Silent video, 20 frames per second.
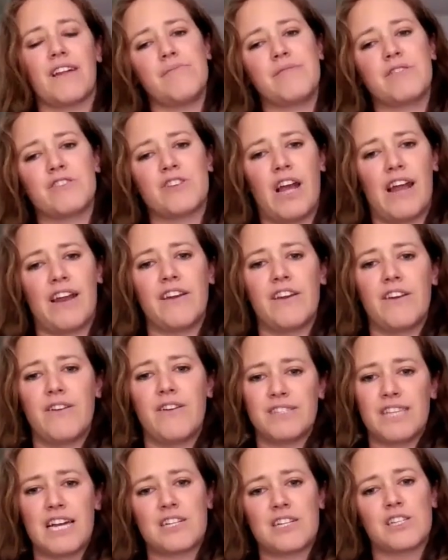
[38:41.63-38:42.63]
I've been trying to do
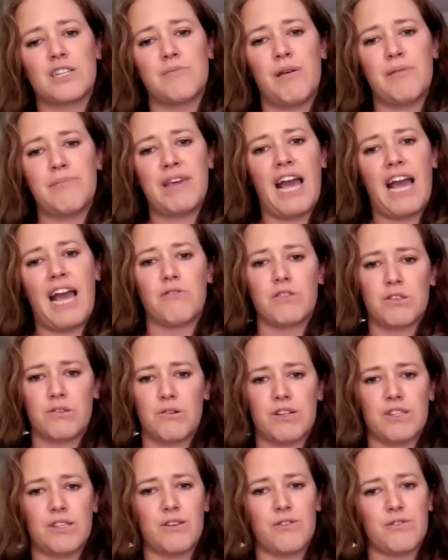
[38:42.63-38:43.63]
is actually maybe
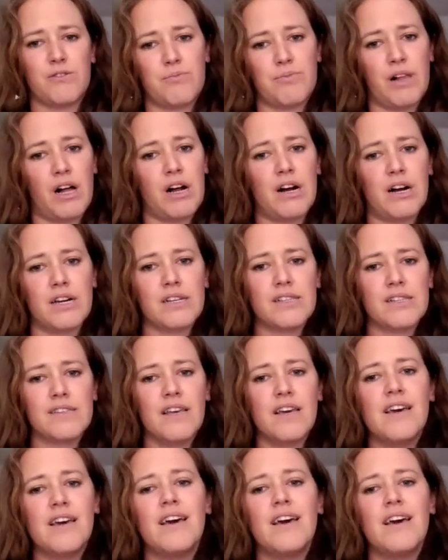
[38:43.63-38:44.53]
outsource those blogs.